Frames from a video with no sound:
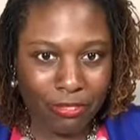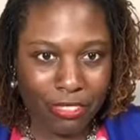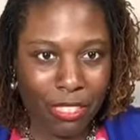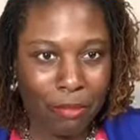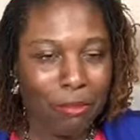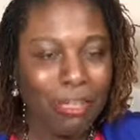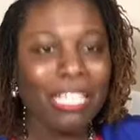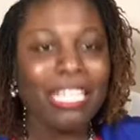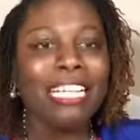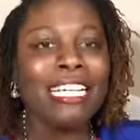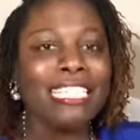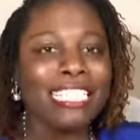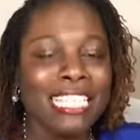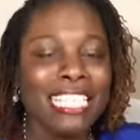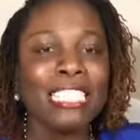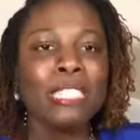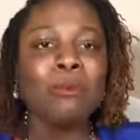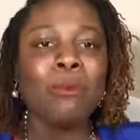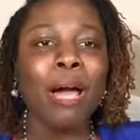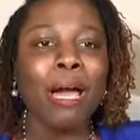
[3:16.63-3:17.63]
Because he
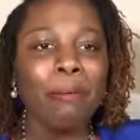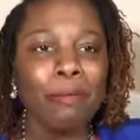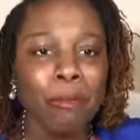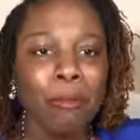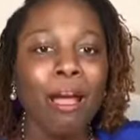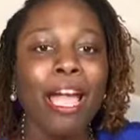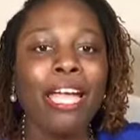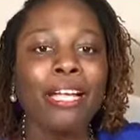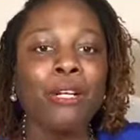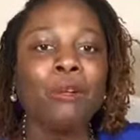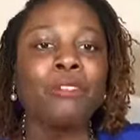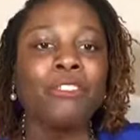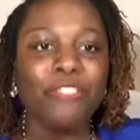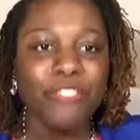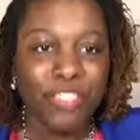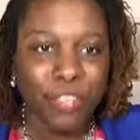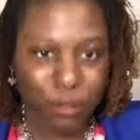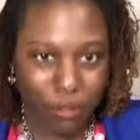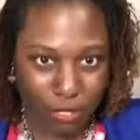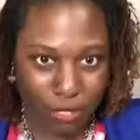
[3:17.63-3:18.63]
swiped right on the
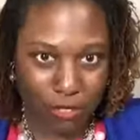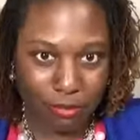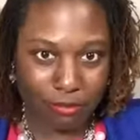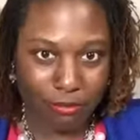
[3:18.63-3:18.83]
filter.